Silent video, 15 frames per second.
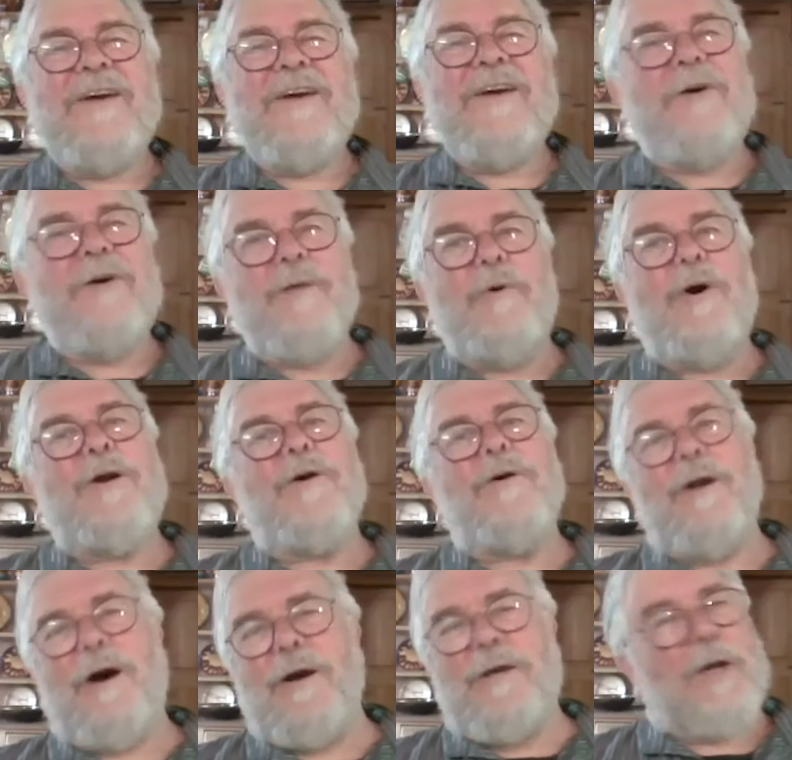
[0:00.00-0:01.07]
Well, the one all
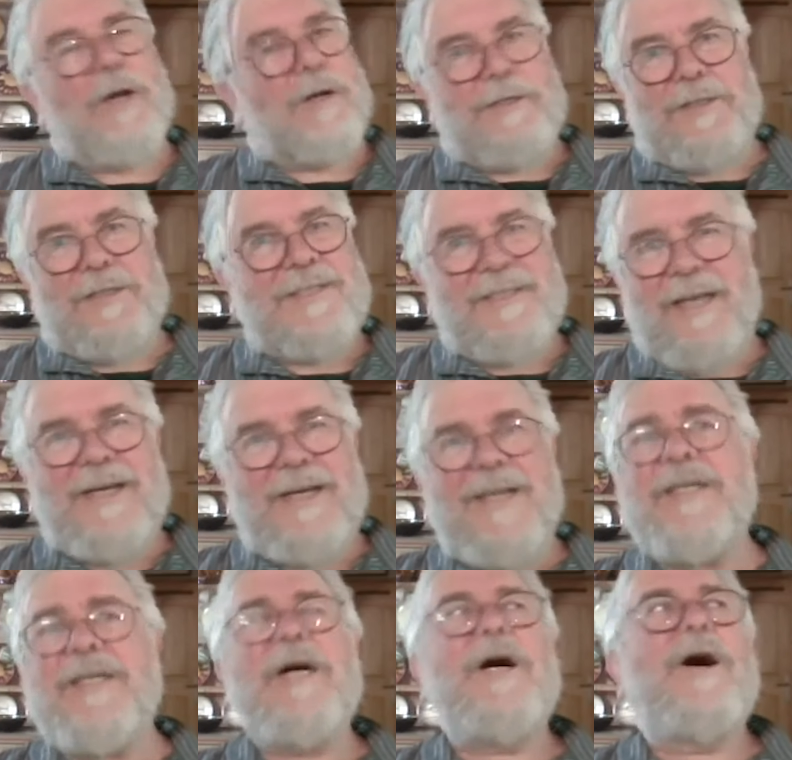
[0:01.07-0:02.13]
archaeologists say
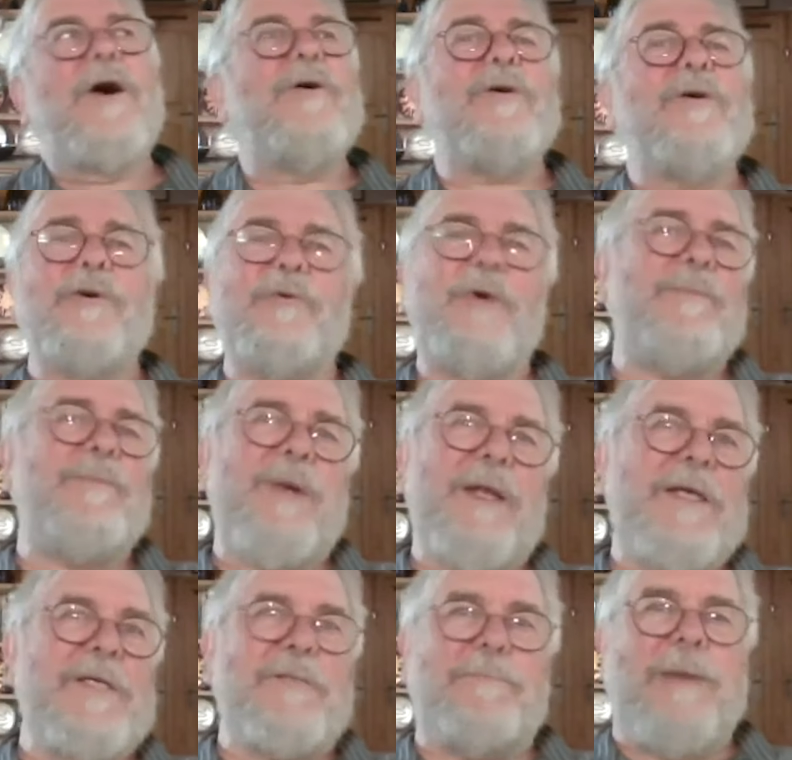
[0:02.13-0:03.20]
is, oh, could we
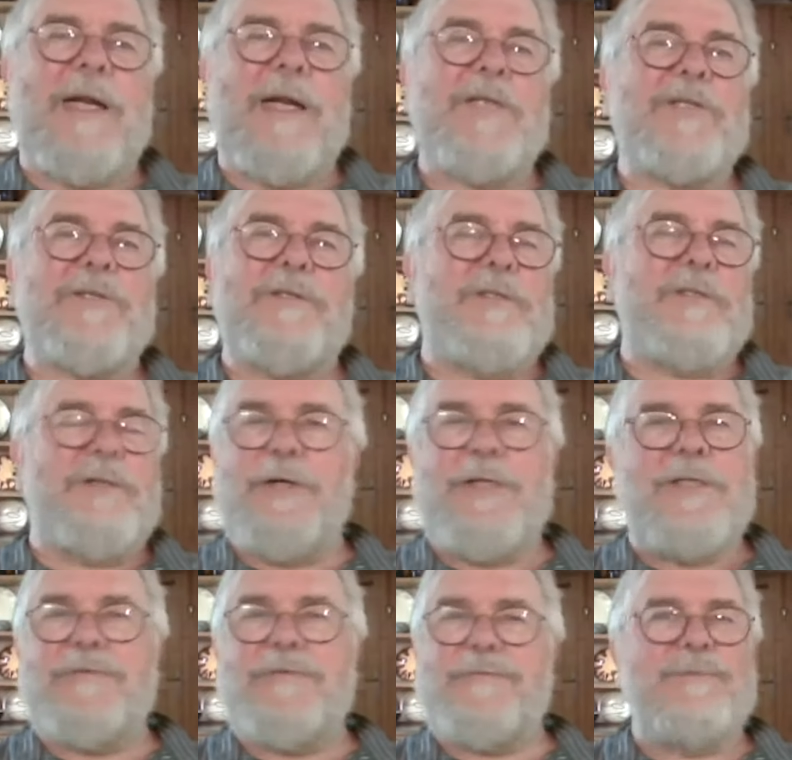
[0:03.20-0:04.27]
please banish the
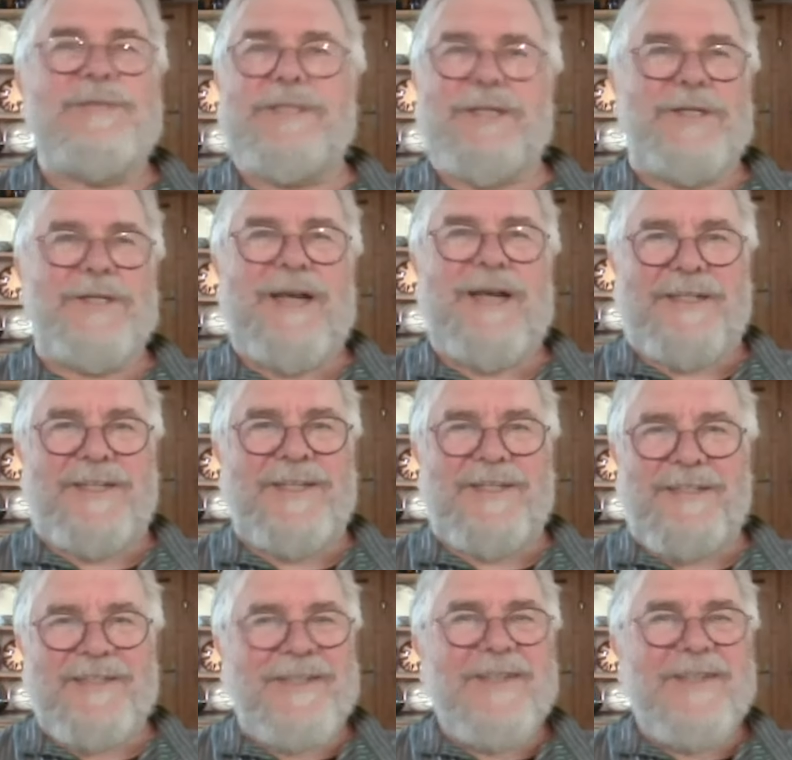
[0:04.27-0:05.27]
Druids from Stonehenge?